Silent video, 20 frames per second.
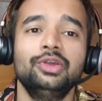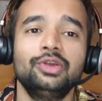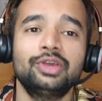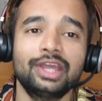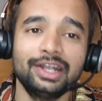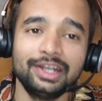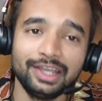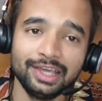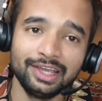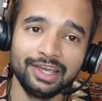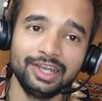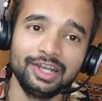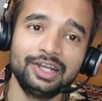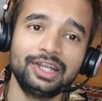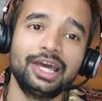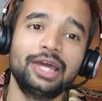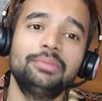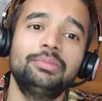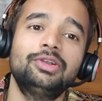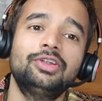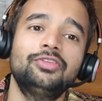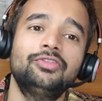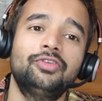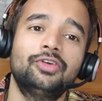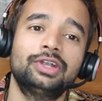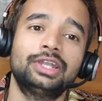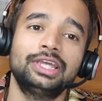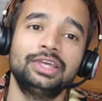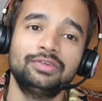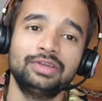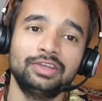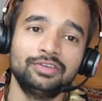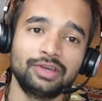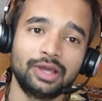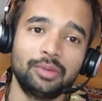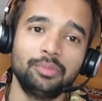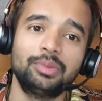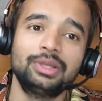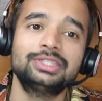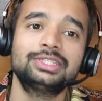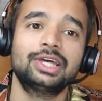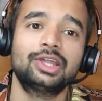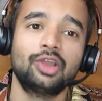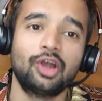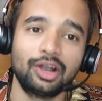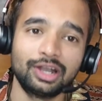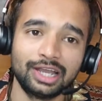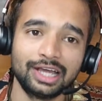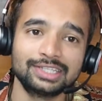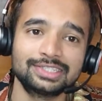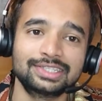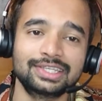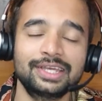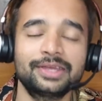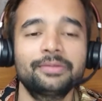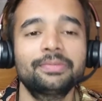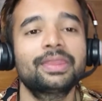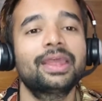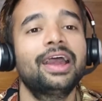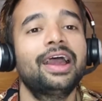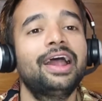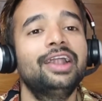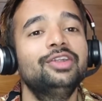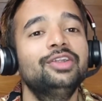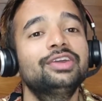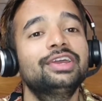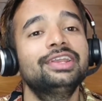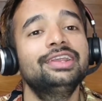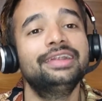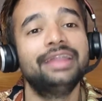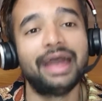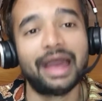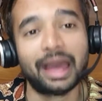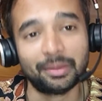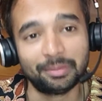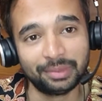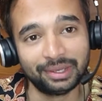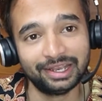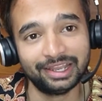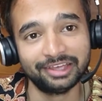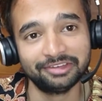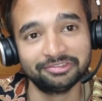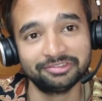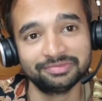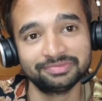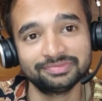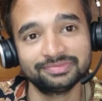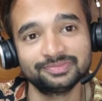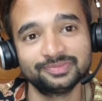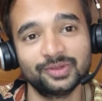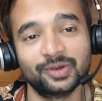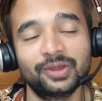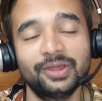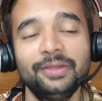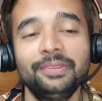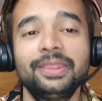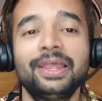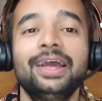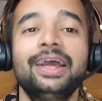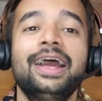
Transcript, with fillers: you can take a retirement of 40 even if companies are not asking and you can lead a happy life okay